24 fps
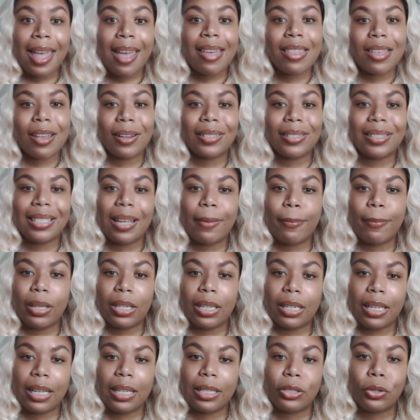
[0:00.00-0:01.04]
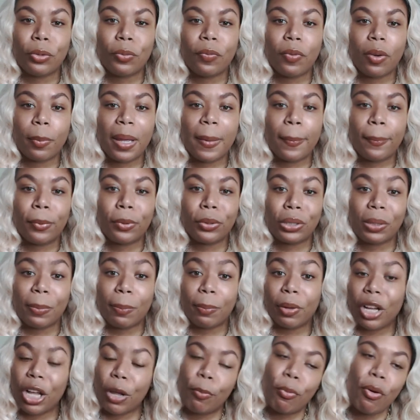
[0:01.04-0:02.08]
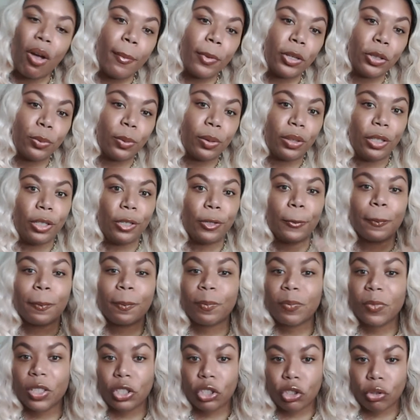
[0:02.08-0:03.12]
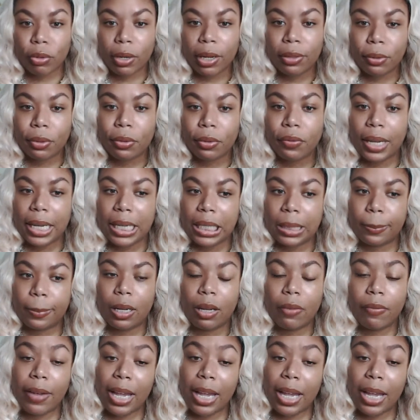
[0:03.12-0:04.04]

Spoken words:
There's the ability for people to book appointments with you straight through Facebook.